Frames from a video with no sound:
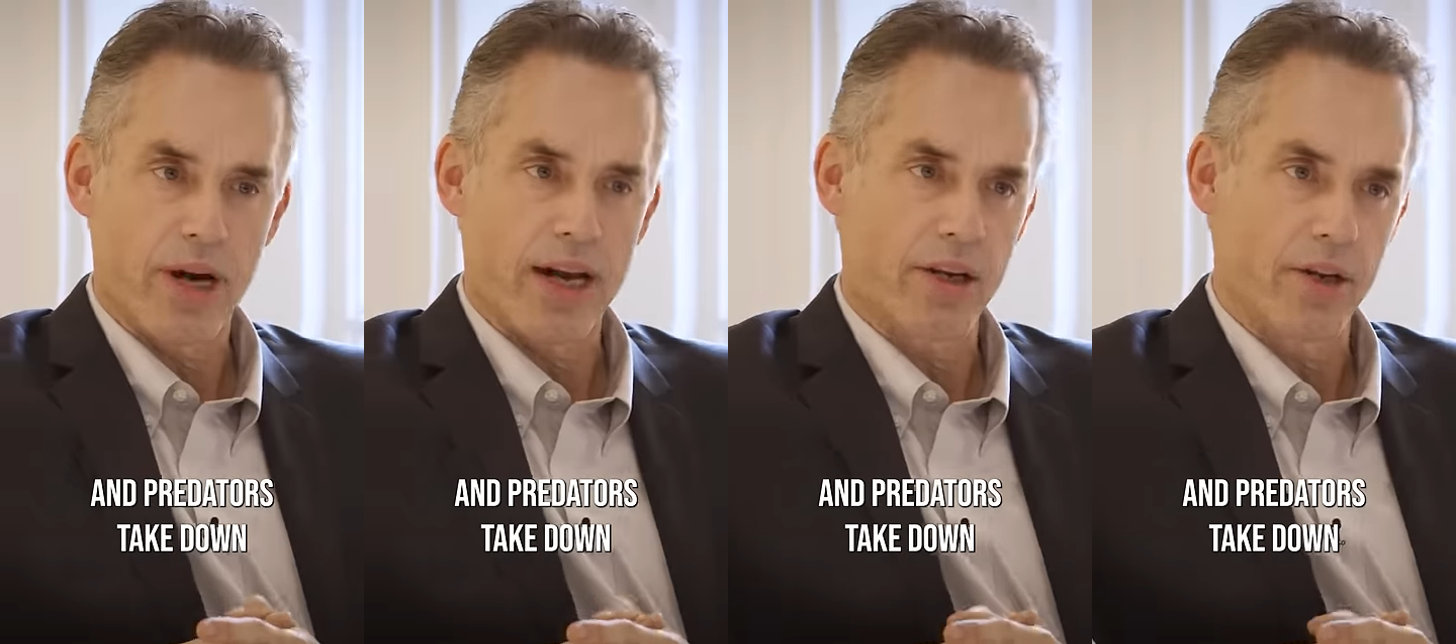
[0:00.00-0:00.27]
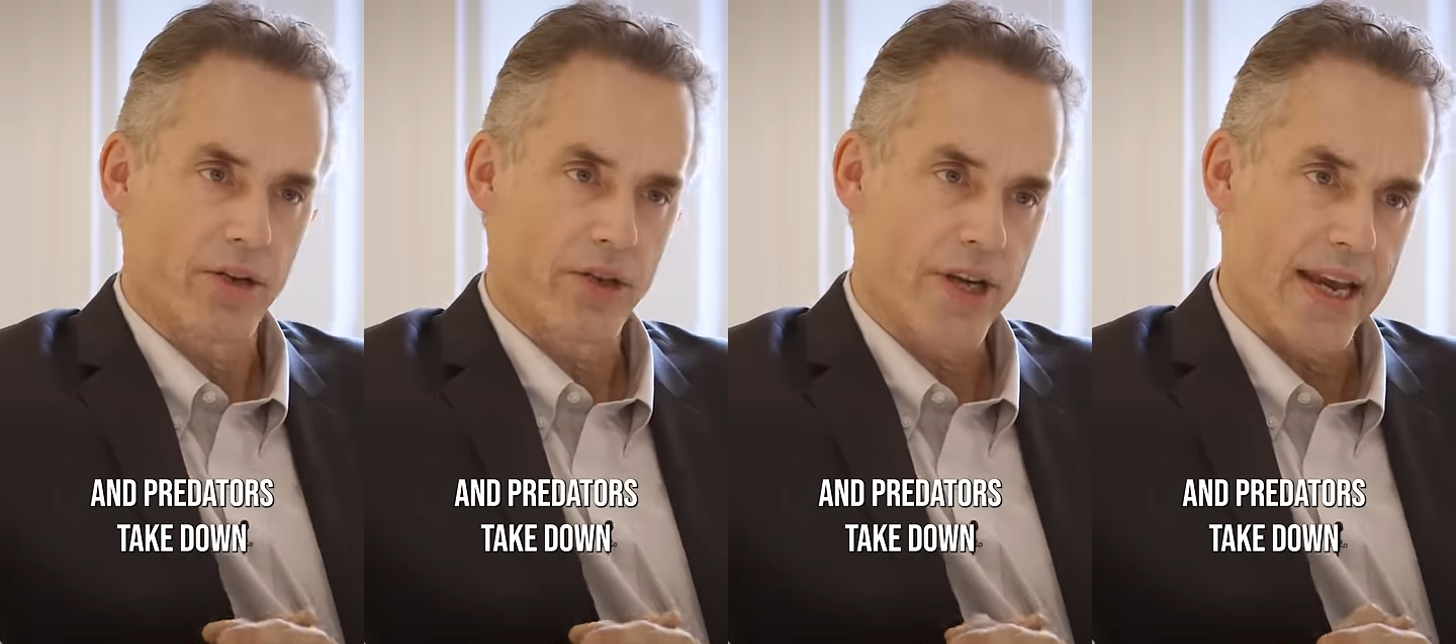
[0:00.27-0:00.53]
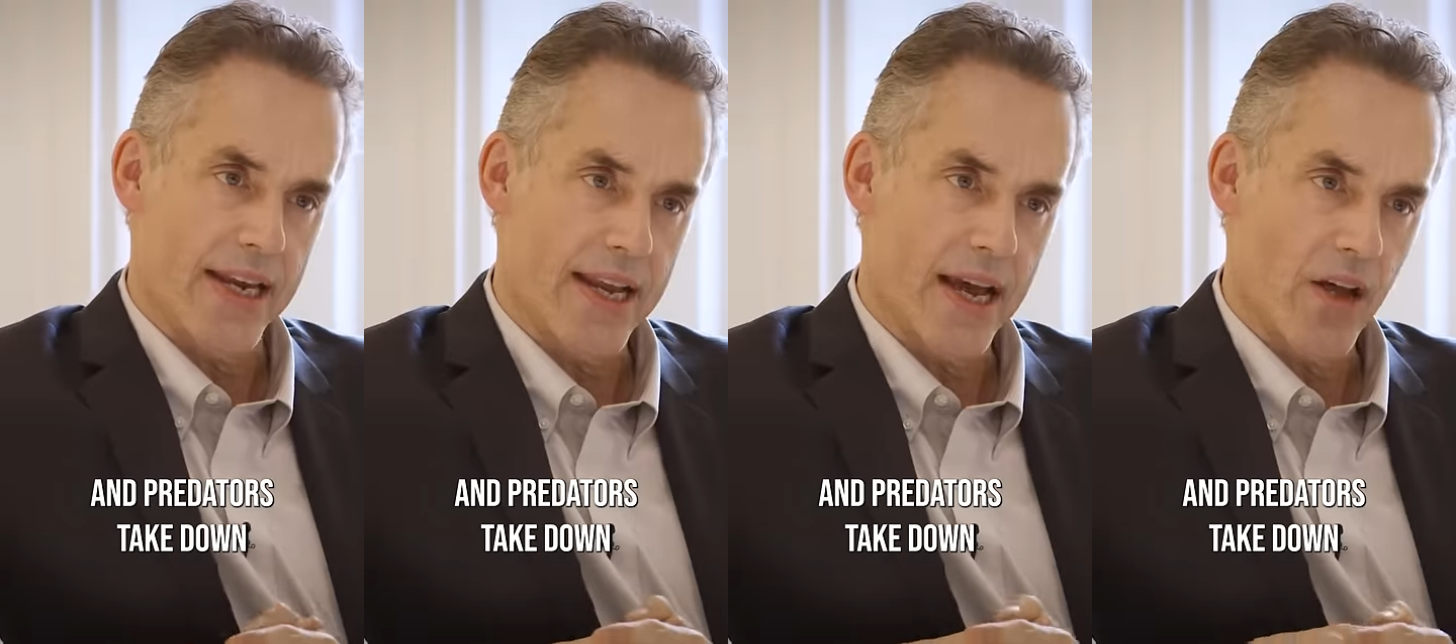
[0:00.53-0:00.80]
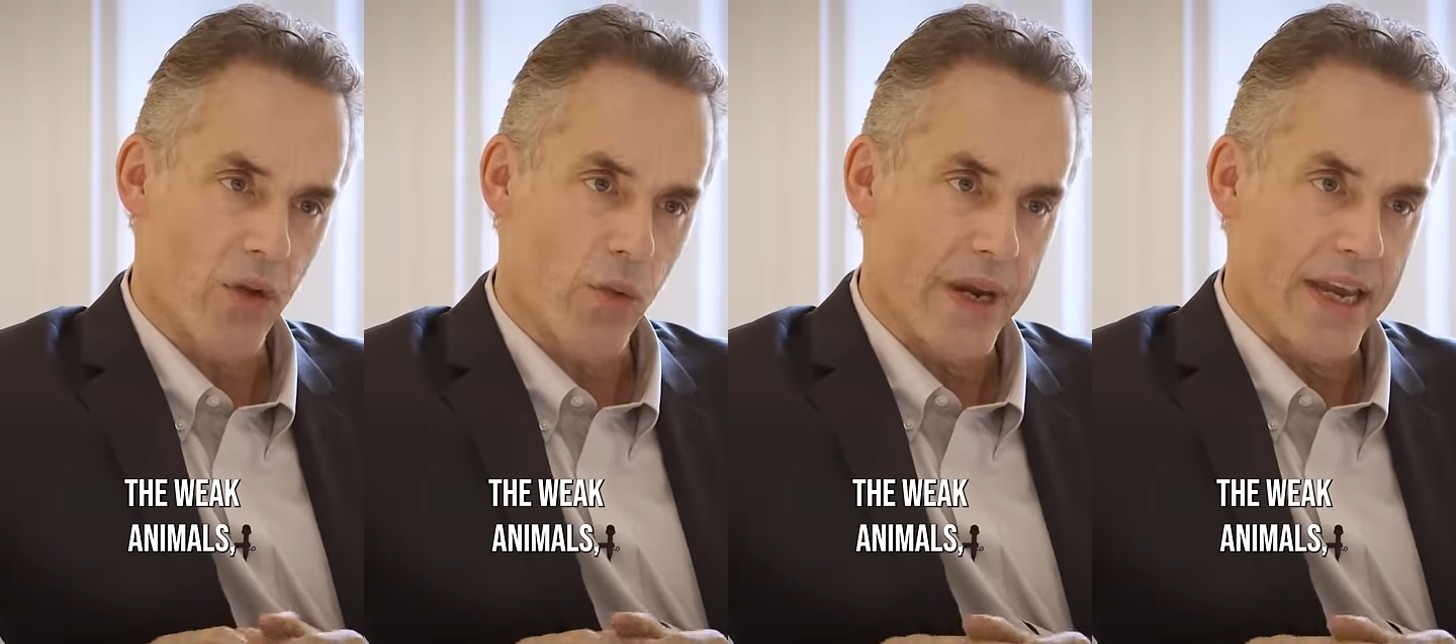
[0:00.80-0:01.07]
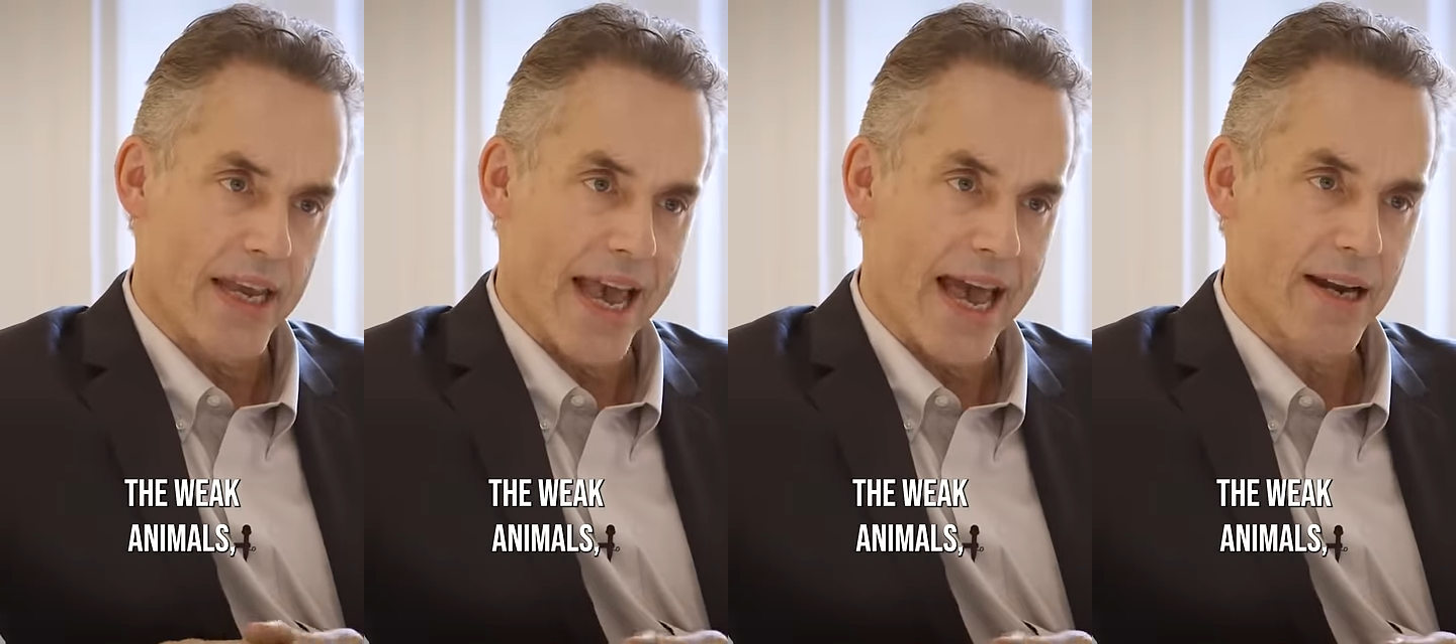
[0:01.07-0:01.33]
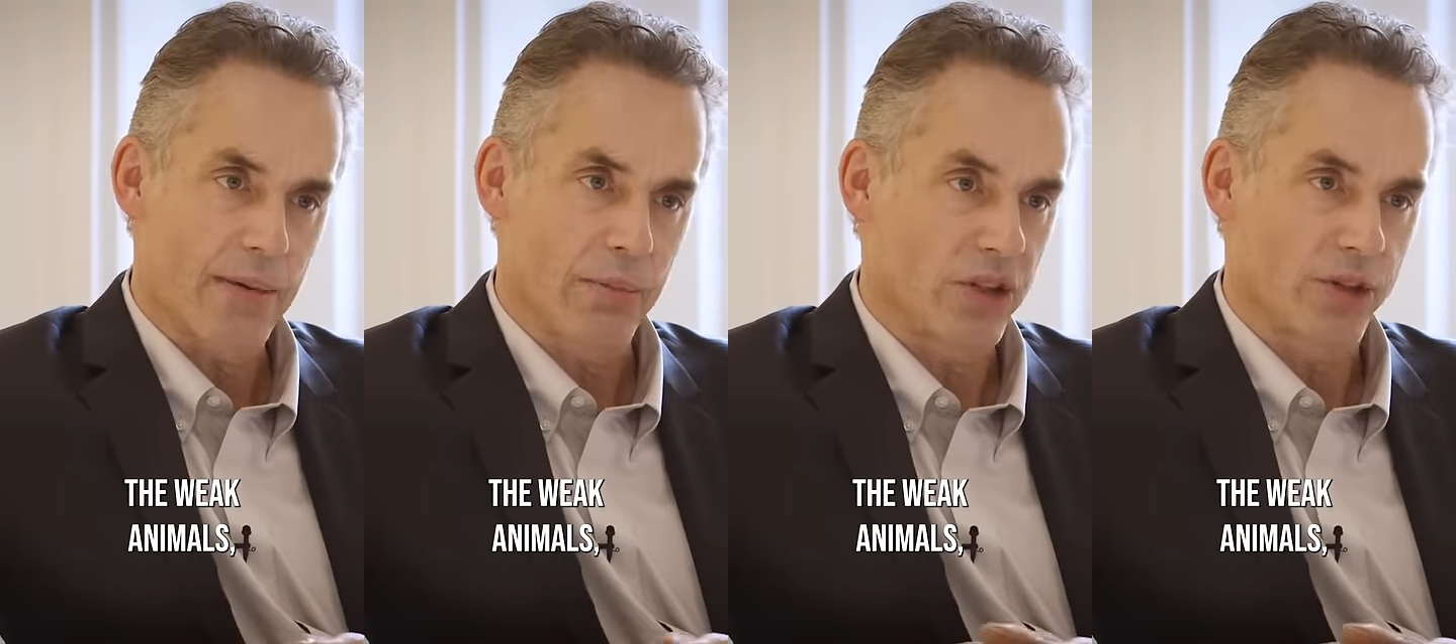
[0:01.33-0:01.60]
predators take down the weak
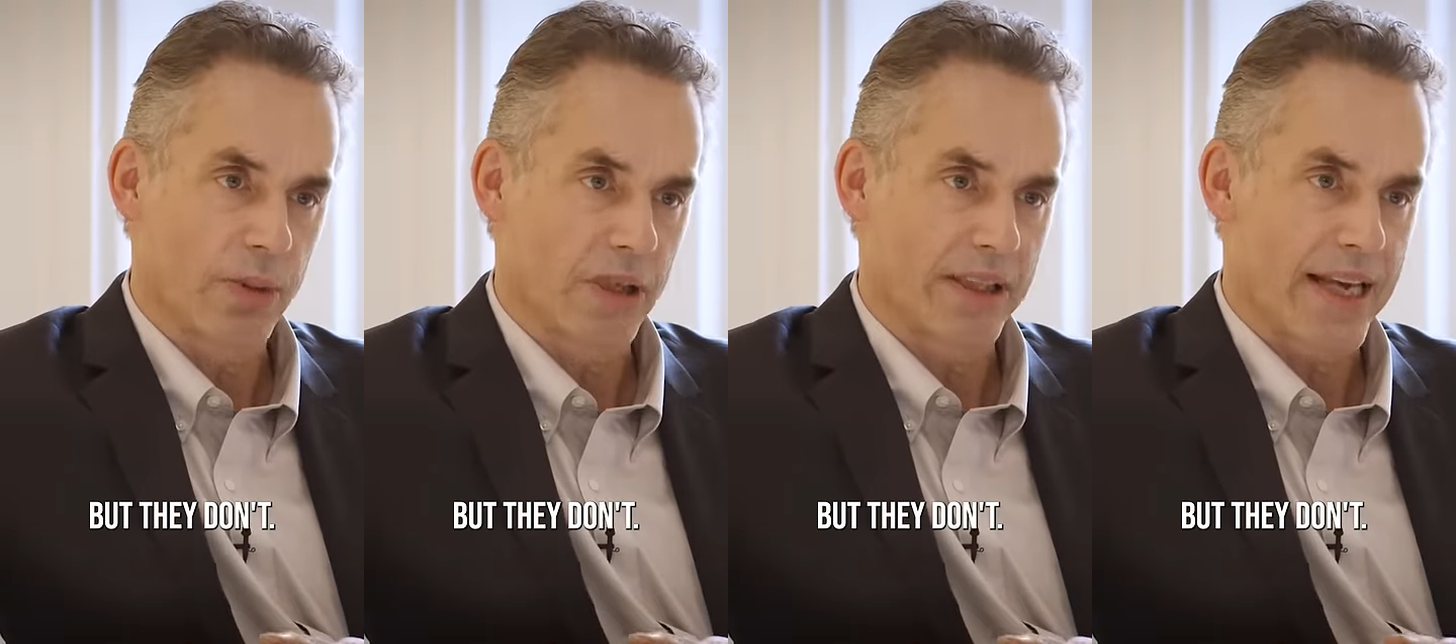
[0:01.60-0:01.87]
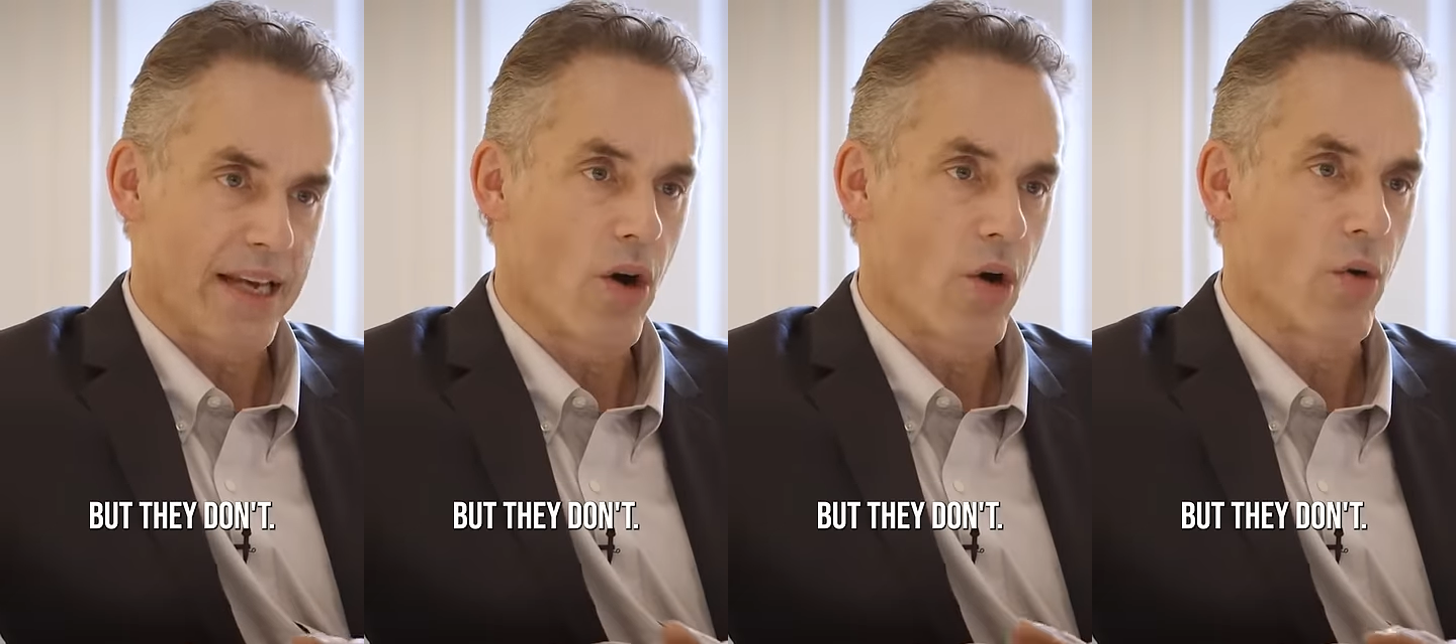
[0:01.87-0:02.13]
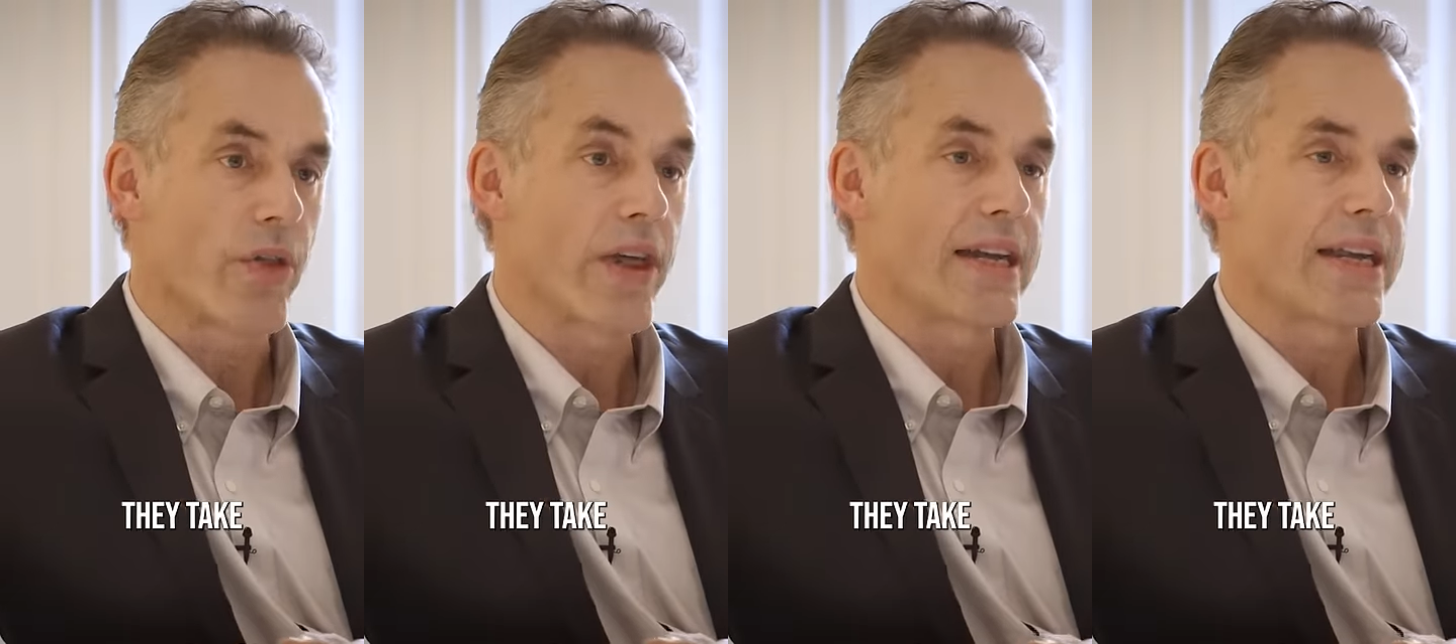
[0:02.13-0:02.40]
animals, but they don't.